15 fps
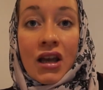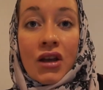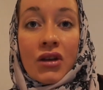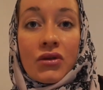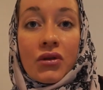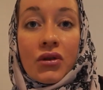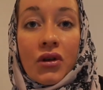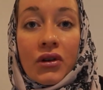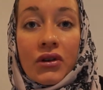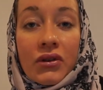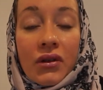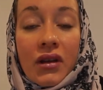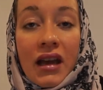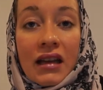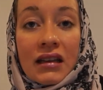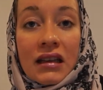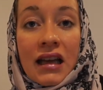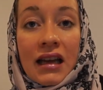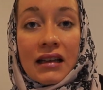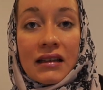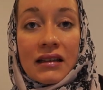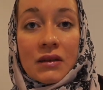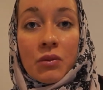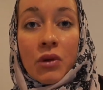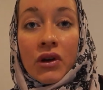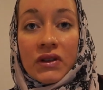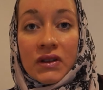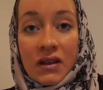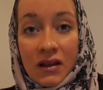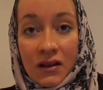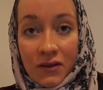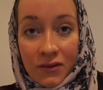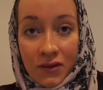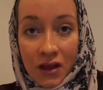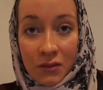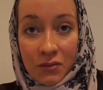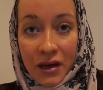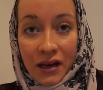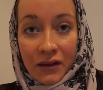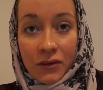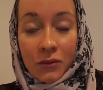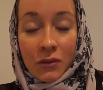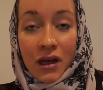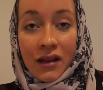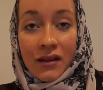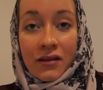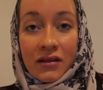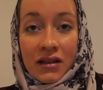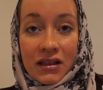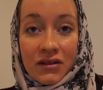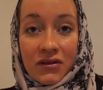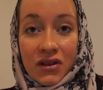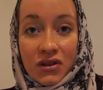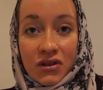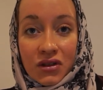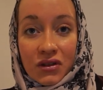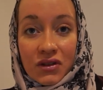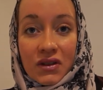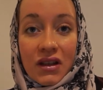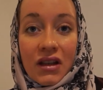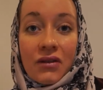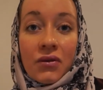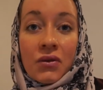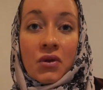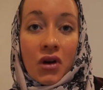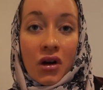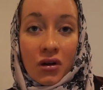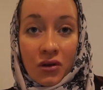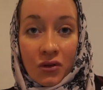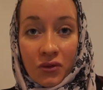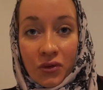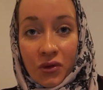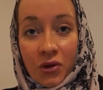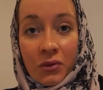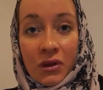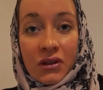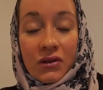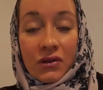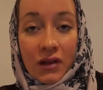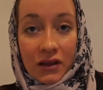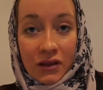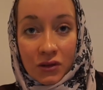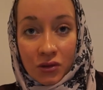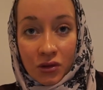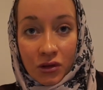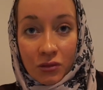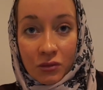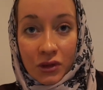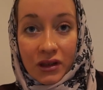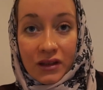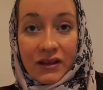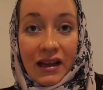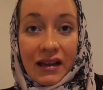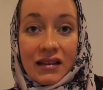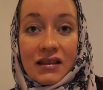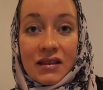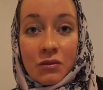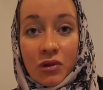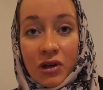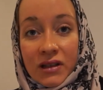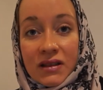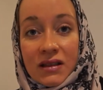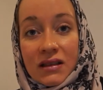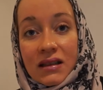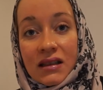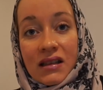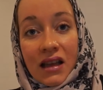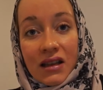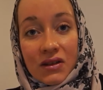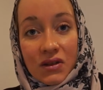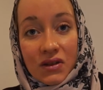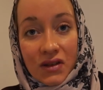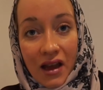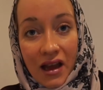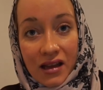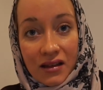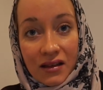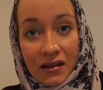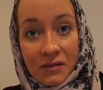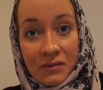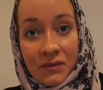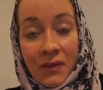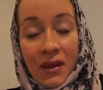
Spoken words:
you're going to get like this positive feedback from other individuals if you are conforming to that norm that is present in that society.